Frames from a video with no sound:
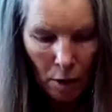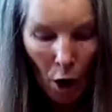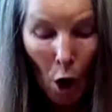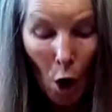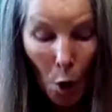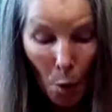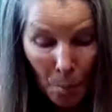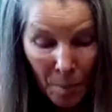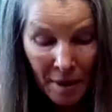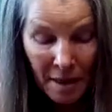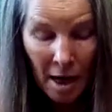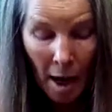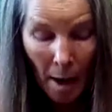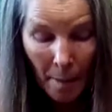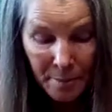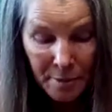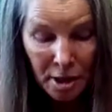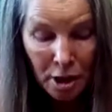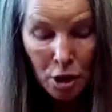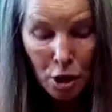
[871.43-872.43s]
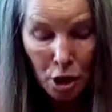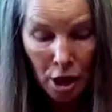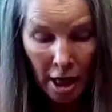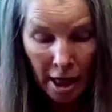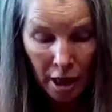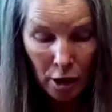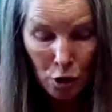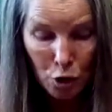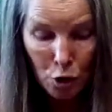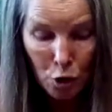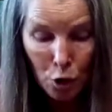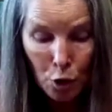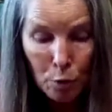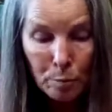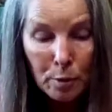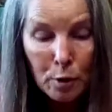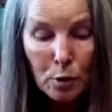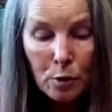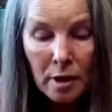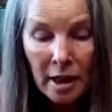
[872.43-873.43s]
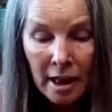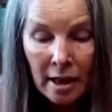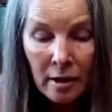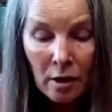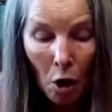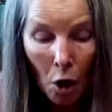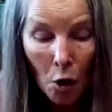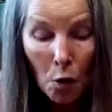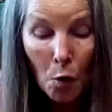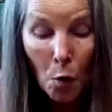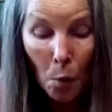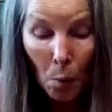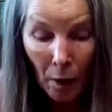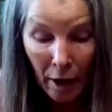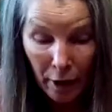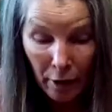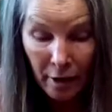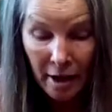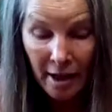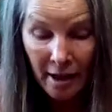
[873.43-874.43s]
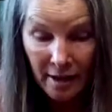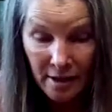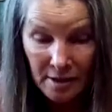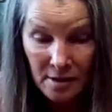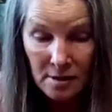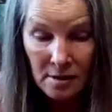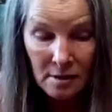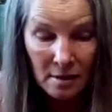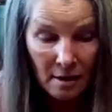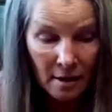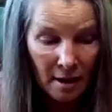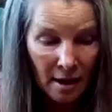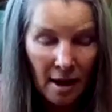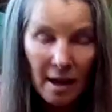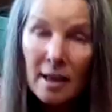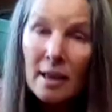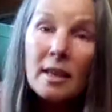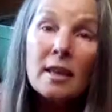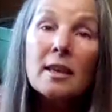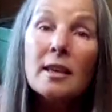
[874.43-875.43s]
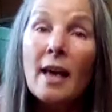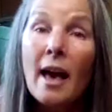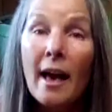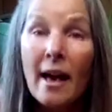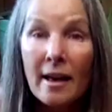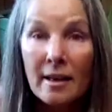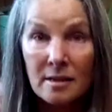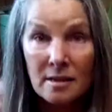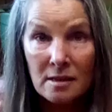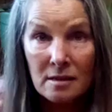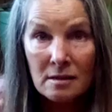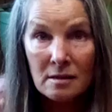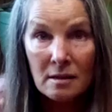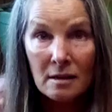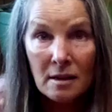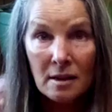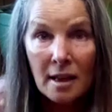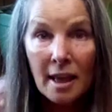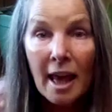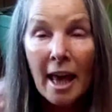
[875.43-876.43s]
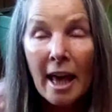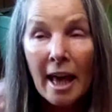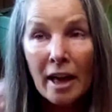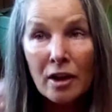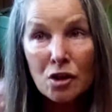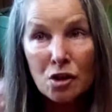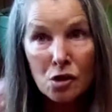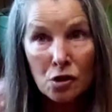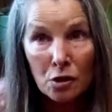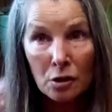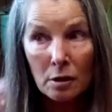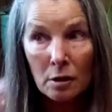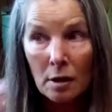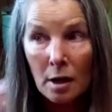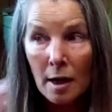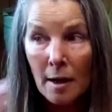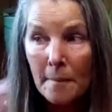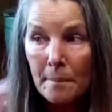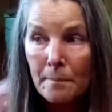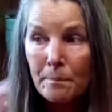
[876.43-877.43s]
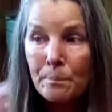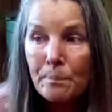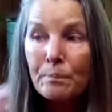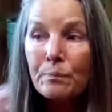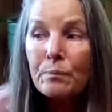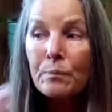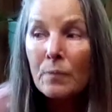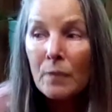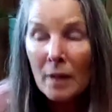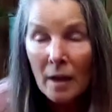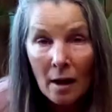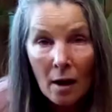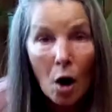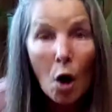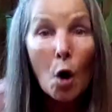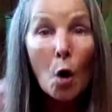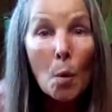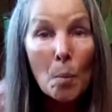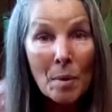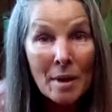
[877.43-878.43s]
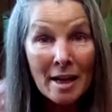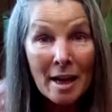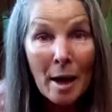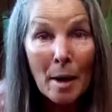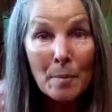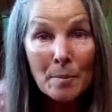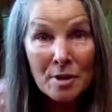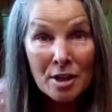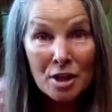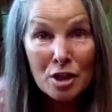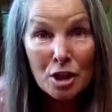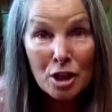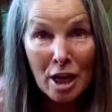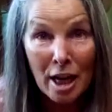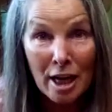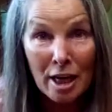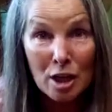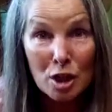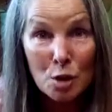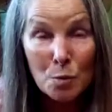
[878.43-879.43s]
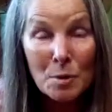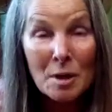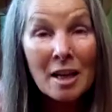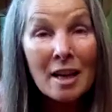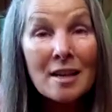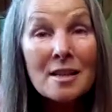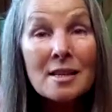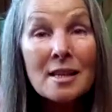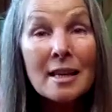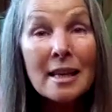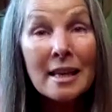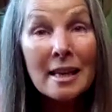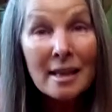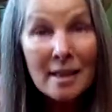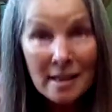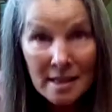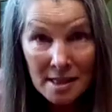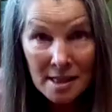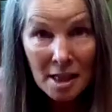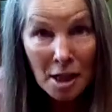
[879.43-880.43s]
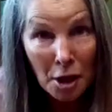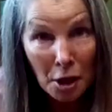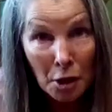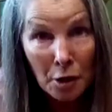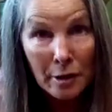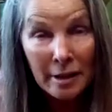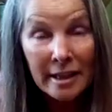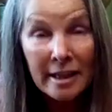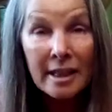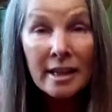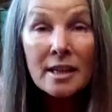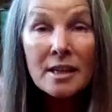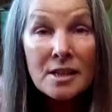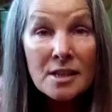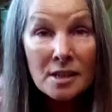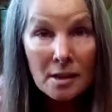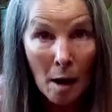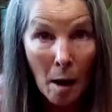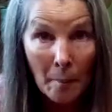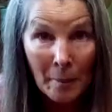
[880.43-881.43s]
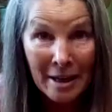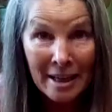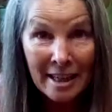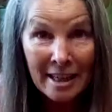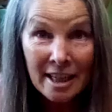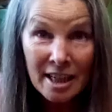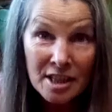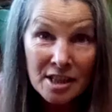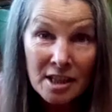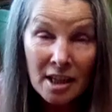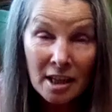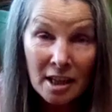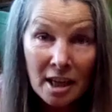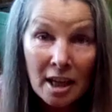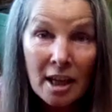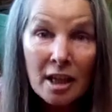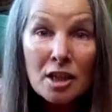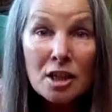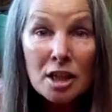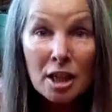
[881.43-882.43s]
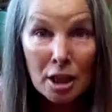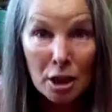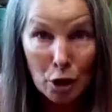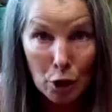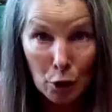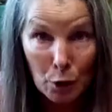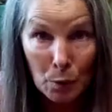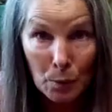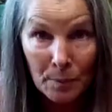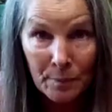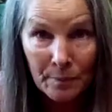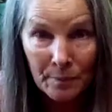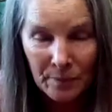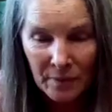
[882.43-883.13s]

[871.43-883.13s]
Open up to change. New moon in Aquarius. Yes, Cancer. Open up to change because it is here. It is coming and it's going to continue.